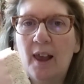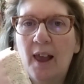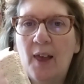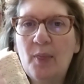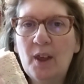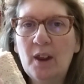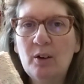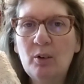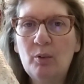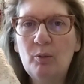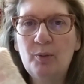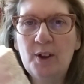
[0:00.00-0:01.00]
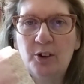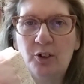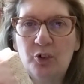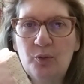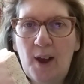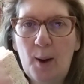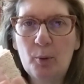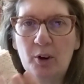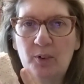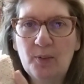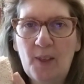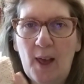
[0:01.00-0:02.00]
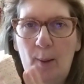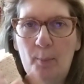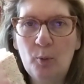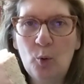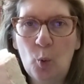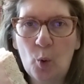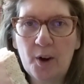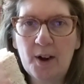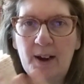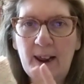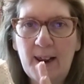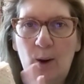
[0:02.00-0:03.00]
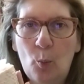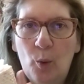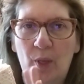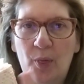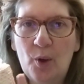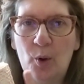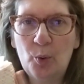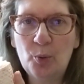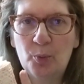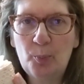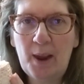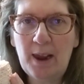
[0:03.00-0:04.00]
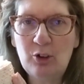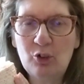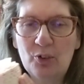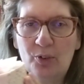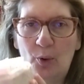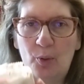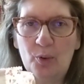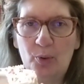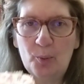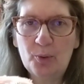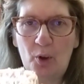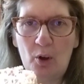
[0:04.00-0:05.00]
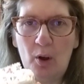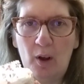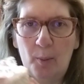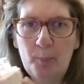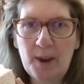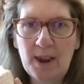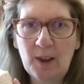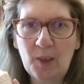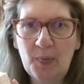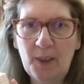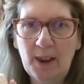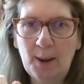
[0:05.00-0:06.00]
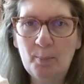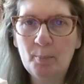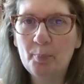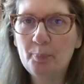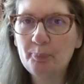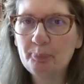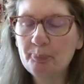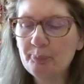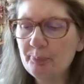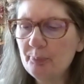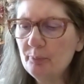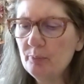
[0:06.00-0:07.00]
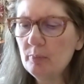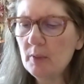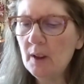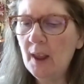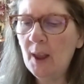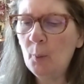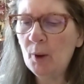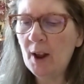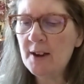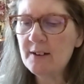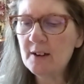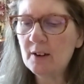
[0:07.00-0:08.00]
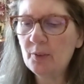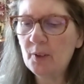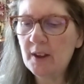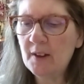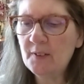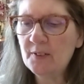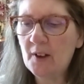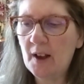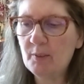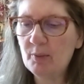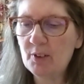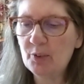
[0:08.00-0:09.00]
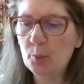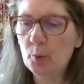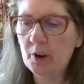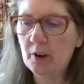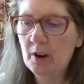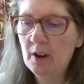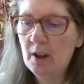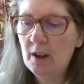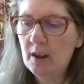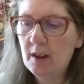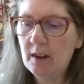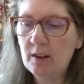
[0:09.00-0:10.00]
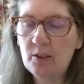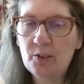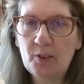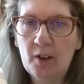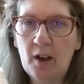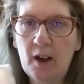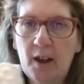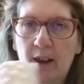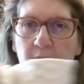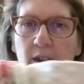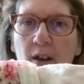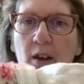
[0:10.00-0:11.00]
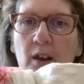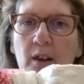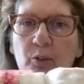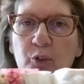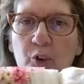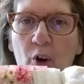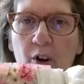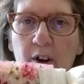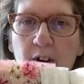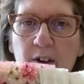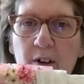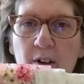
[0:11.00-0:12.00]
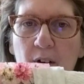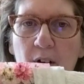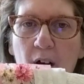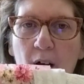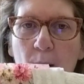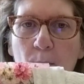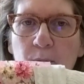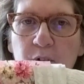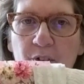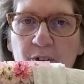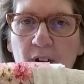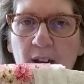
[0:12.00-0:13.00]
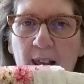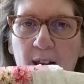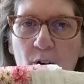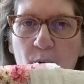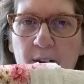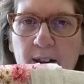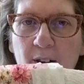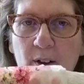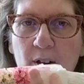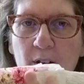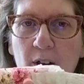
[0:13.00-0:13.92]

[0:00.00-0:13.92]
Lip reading: and then vintage fabrics that coordinate with those pages. So this was all a pink theme. And what I did on the inside of this one is I started just layering.